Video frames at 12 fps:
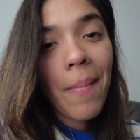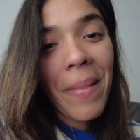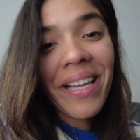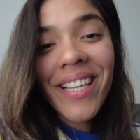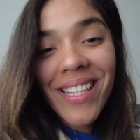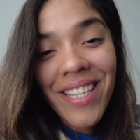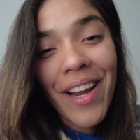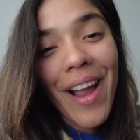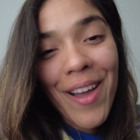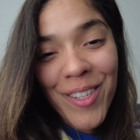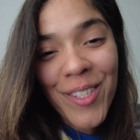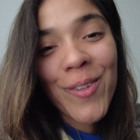my kids are
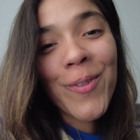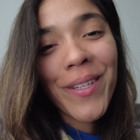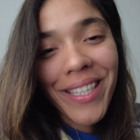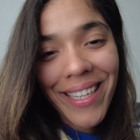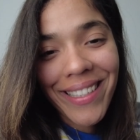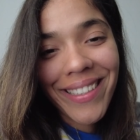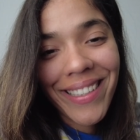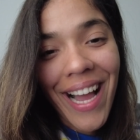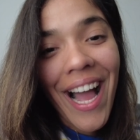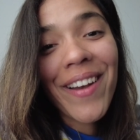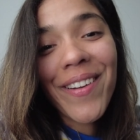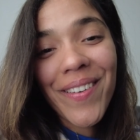out of school again.
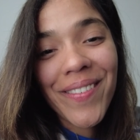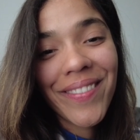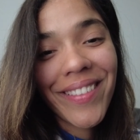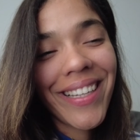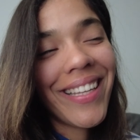I know.